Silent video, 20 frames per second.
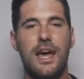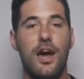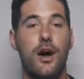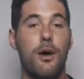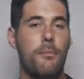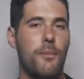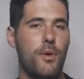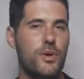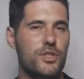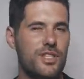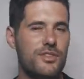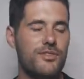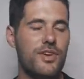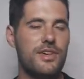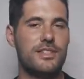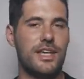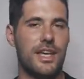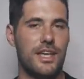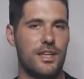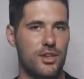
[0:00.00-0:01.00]
Now, most
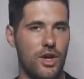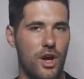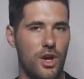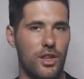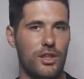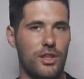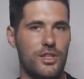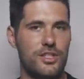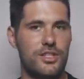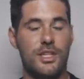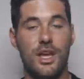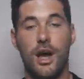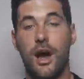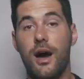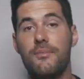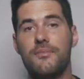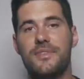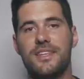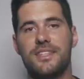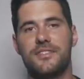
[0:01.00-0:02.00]
of us acknowledge the
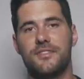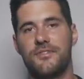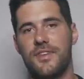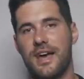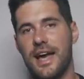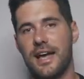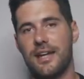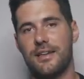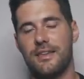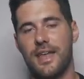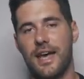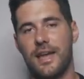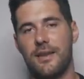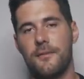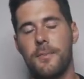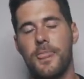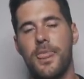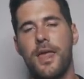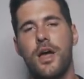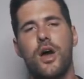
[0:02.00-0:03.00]
obvious fact
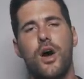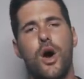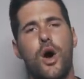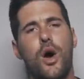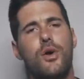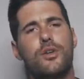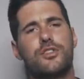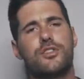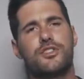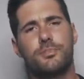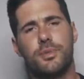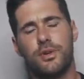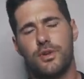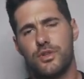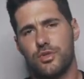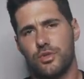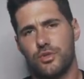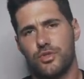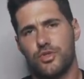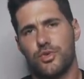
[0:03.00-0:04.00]
that all
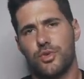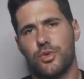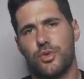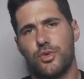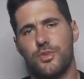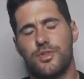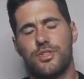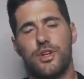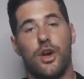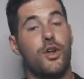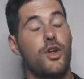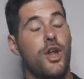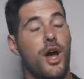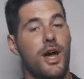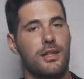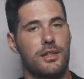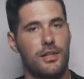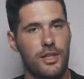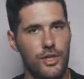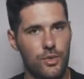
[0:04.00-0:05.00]
spiritual truths are
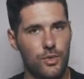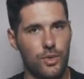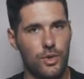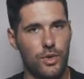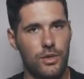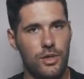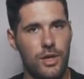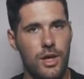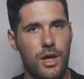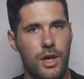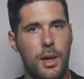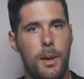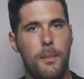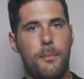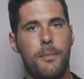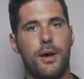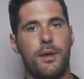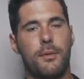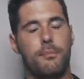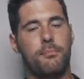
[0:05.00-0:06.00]
not literal,
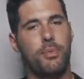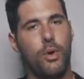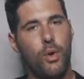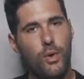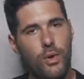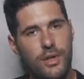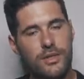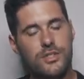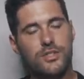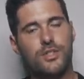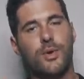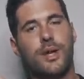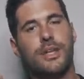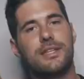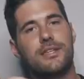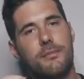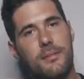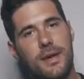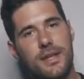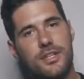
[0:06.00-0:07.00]
but point to
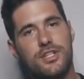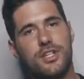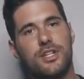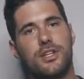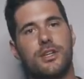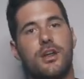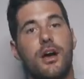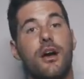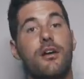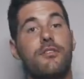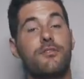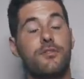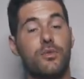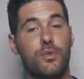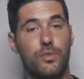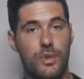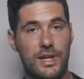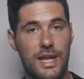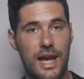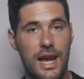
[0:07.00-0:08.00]
a dimension
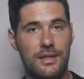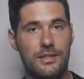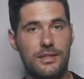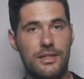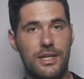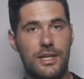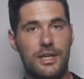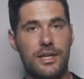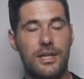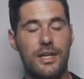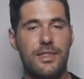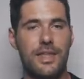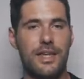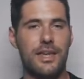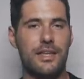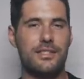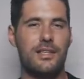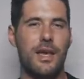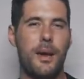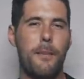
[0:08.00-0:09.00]
of reality
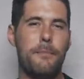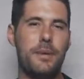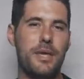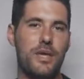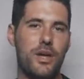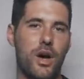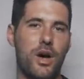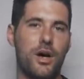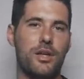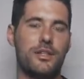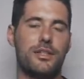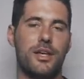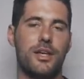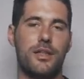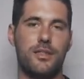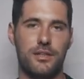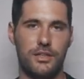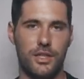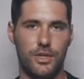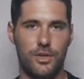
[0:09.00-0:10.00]
that is
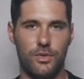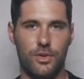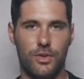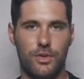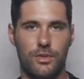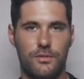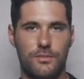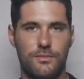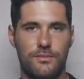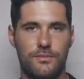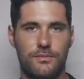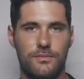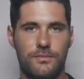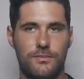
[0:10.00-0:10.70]
beyond the literal.